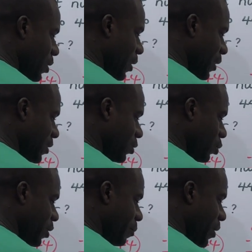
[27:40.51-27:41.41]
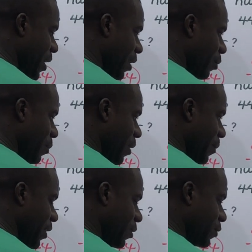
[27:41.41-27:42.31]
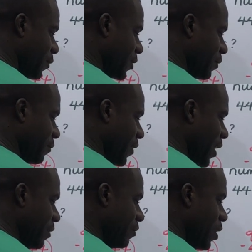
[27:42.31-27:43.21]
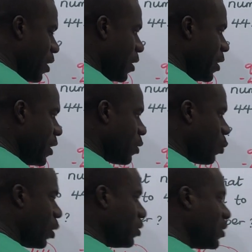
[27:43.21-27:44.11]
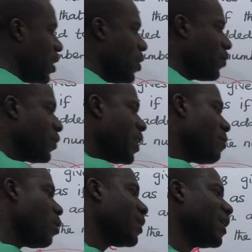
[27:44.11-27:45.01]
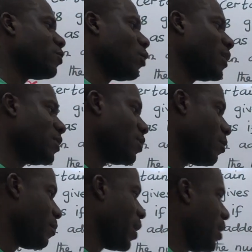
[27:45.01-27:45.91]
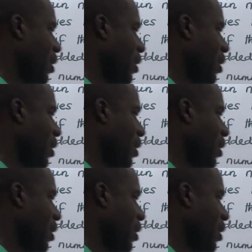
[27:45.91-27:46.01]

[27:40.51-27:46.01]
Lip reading: 92 the bigger number minus 45 equals 3 more than twice the number.